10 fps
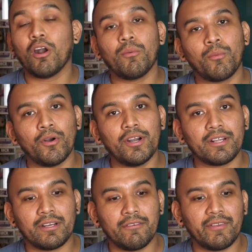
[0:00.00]
Our
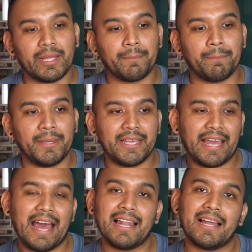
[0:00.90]
work of like being
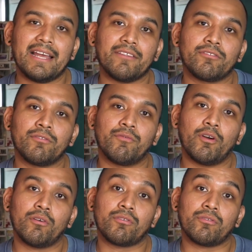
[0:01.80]
allies to
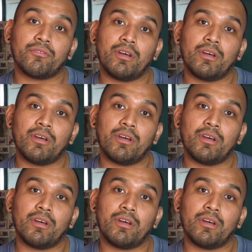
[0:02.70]
folks